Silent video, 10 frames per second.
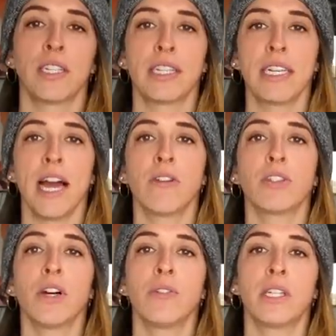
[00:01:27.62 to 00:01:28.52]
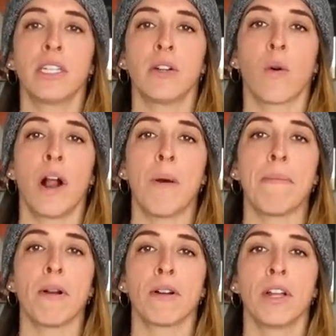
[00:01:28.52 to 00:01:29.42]
can see how toasty or how
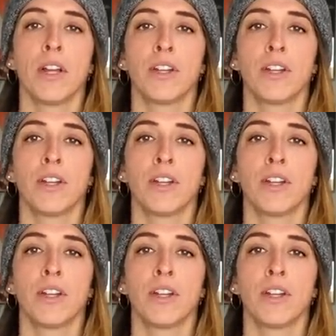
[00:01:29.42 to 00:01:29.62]
burnt